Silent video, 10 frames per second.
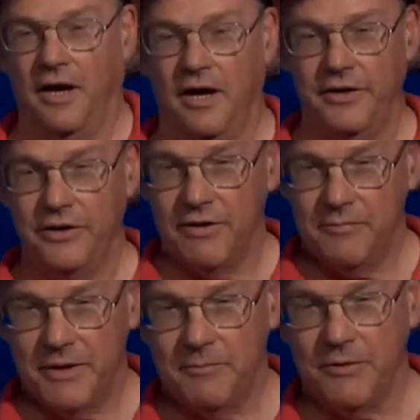Are you
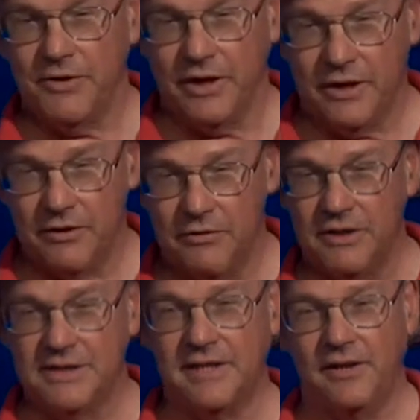a member of the
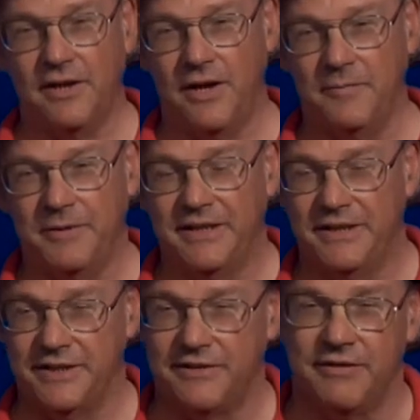coolest club in
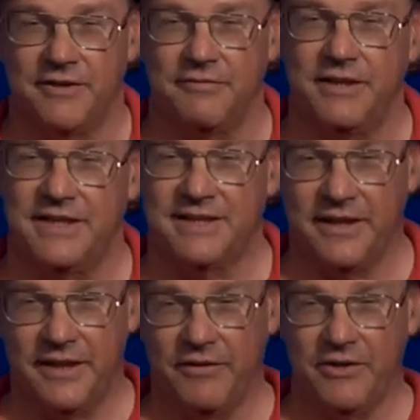District 3,
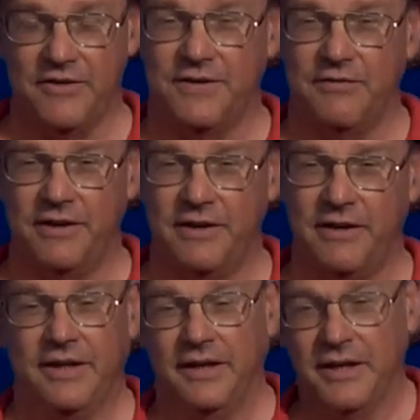state of Arizona?
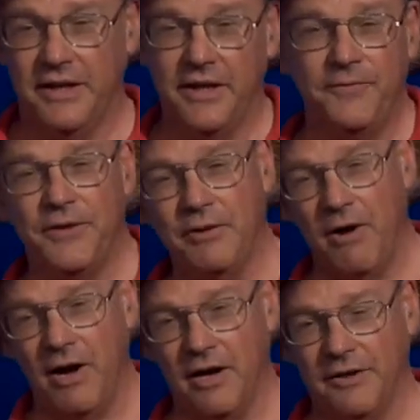If you
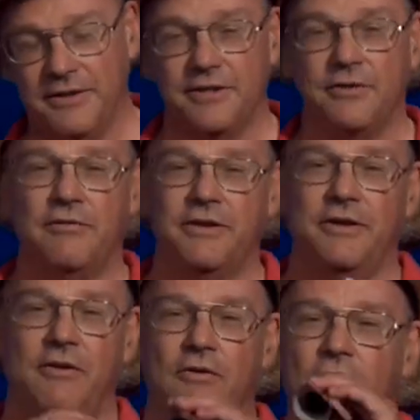are, toot
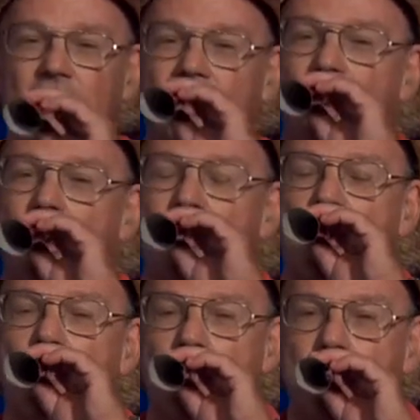your horn.
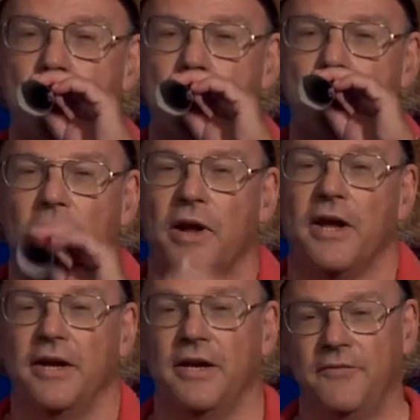Hey!
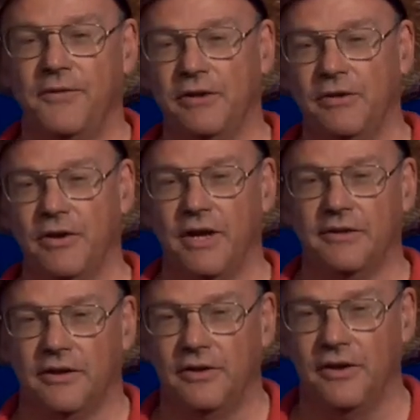If you look
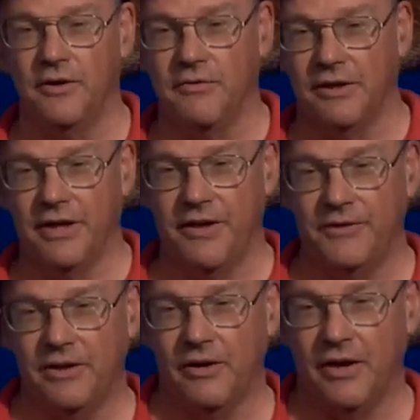at the lower
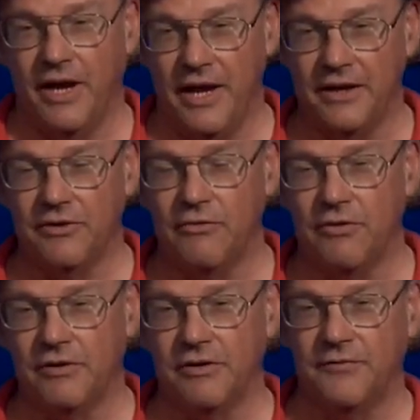left hand
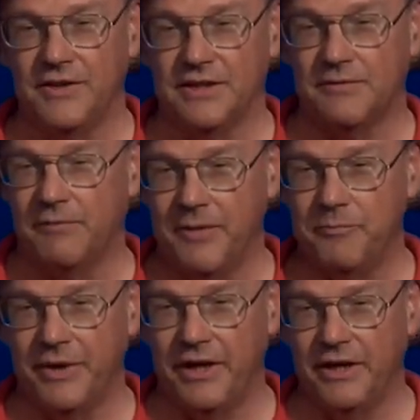corner of this
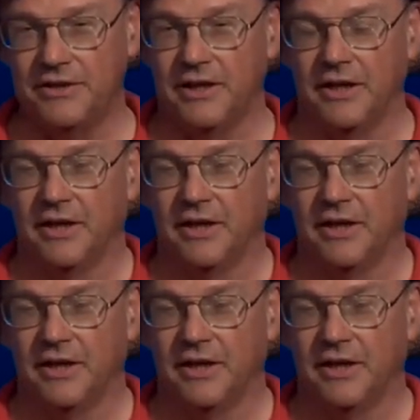web page,